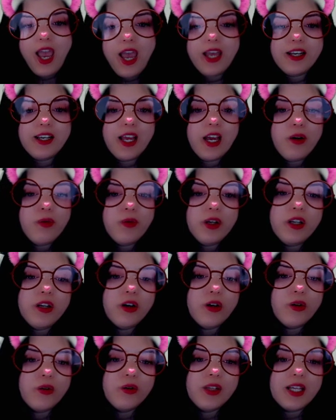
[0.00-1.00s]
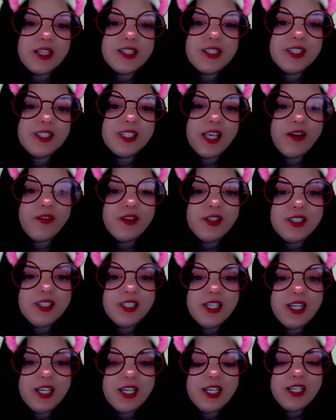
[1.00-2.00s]
And now we know that
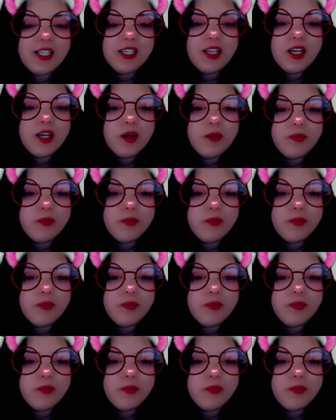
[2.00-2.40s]
17